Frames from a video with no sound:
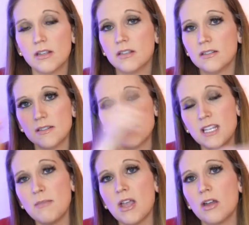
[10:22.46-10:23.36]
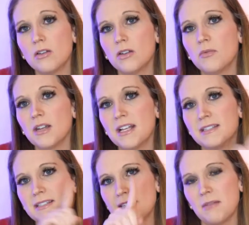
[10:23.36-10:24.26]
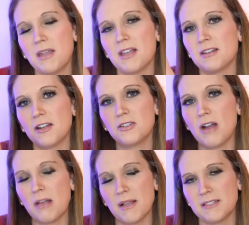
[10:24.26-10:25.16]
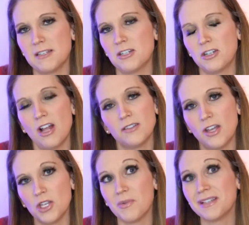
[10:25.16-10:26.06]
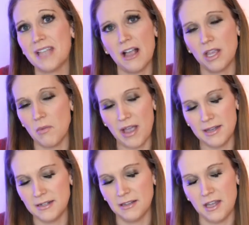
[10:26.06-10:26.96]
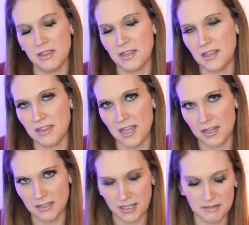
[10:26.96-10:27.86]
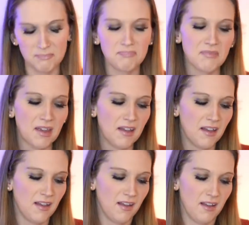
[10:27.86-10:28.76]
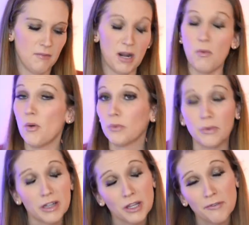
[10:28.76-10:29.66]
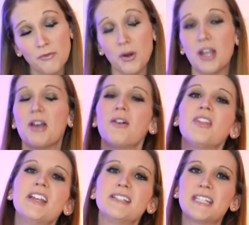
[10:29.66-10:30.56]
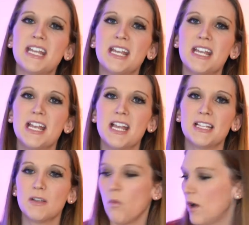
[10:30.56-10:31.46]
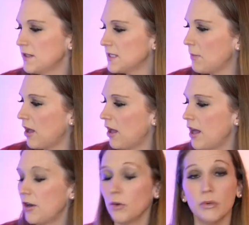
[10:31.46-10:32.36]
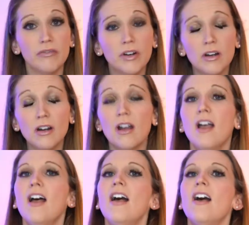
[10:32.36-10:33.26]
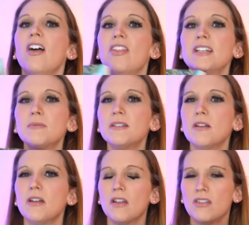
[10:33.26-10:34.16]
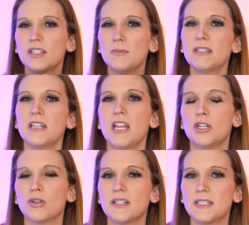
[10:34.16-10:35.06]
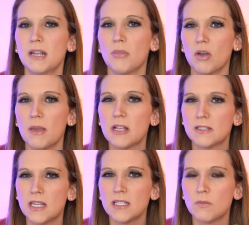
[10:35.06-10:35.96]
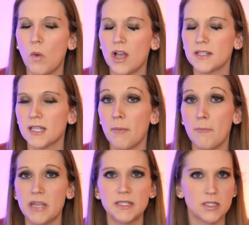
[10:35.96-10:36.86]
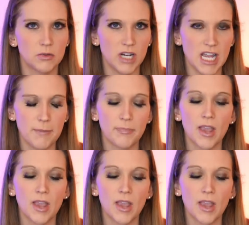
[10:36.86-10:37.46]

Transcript: see me on GoodReads, send me a, a direct message, and I'll tell you exactly why I didn't like the, the ending. But I won't ruin anything for you. This is Once Upon a River. This was a this was an interesting book because this was a mystery.